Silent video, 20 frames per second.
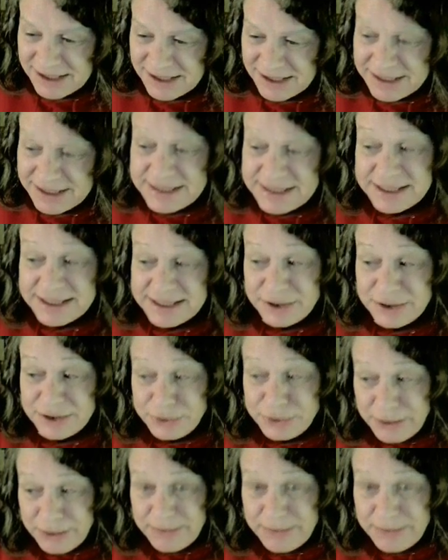This is a
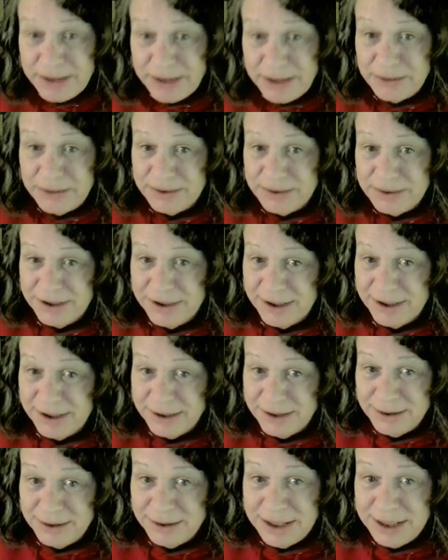tribute
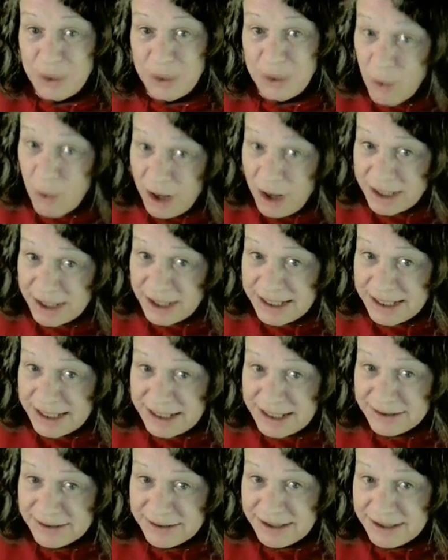to the
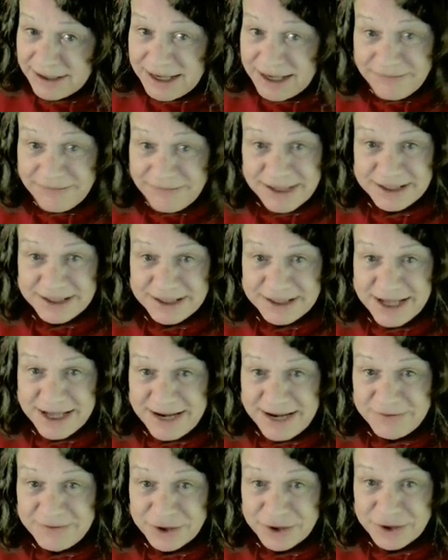quality
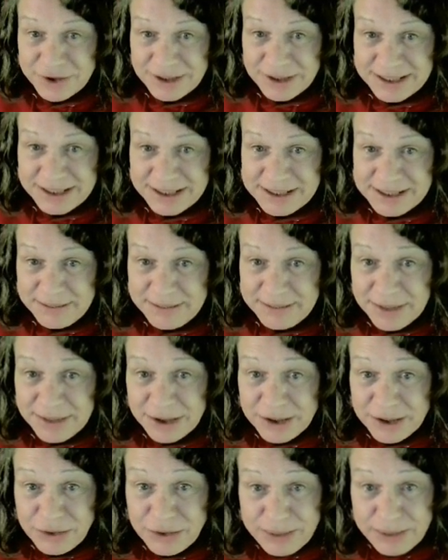investigative journalism
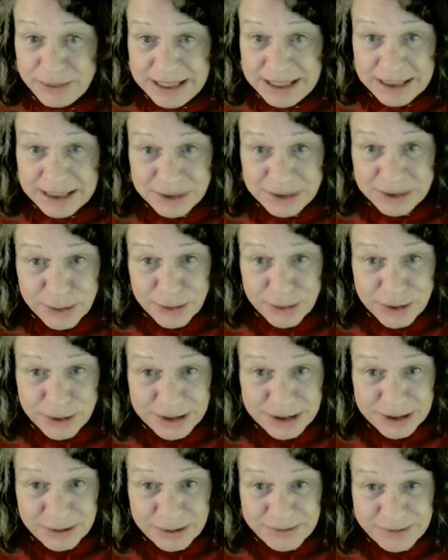to be
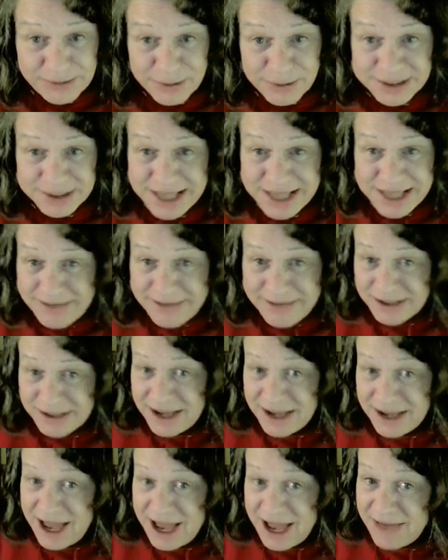enjoyed twenty-four seven
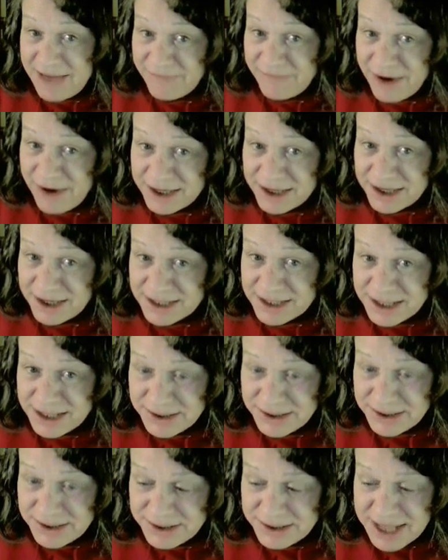at Fox
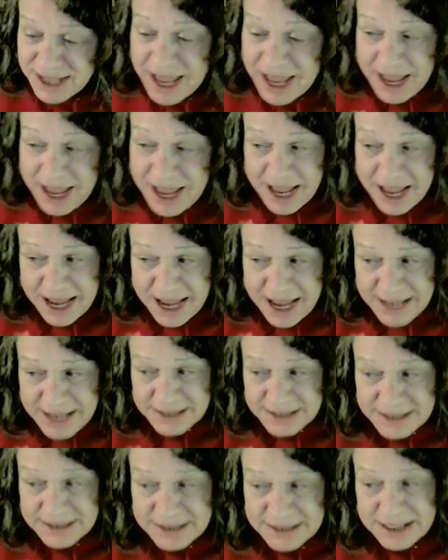News,
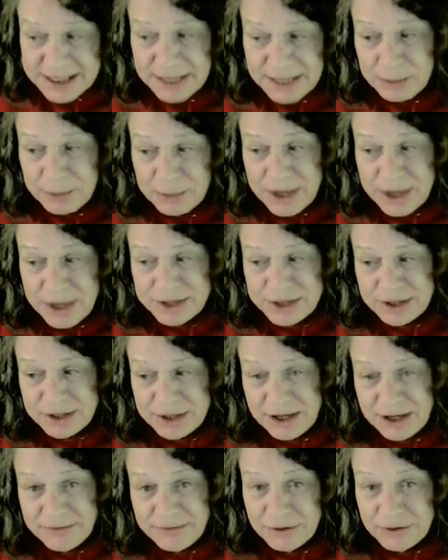and a celebration
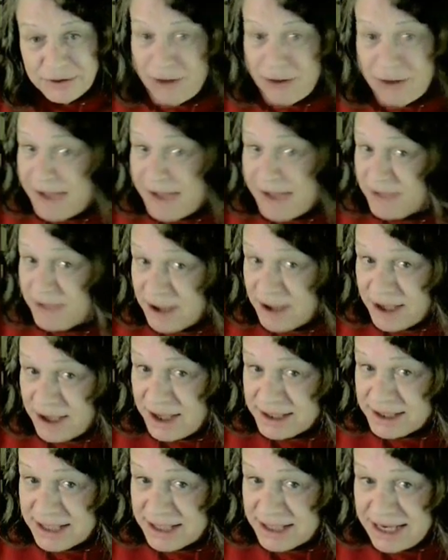of the
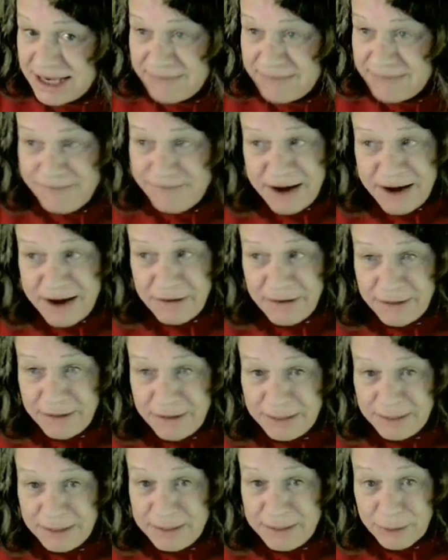gravitas they
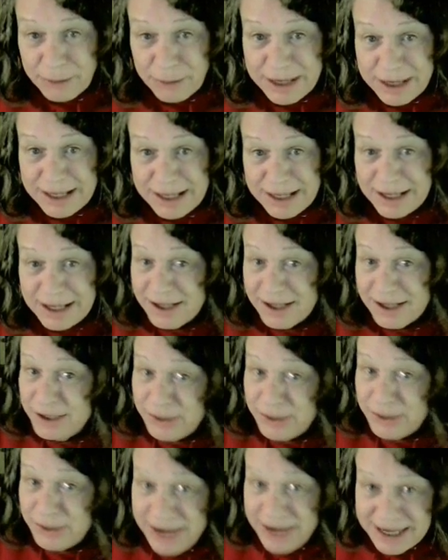invariably bring
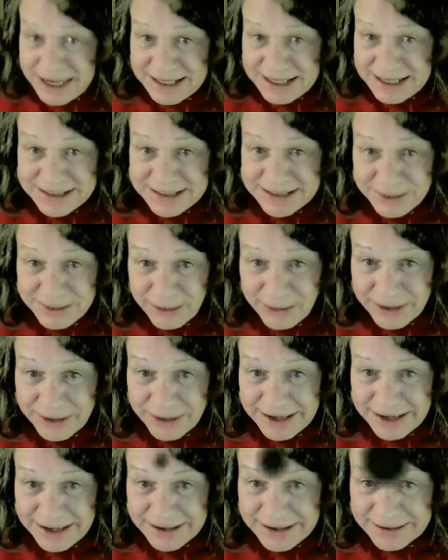to any story.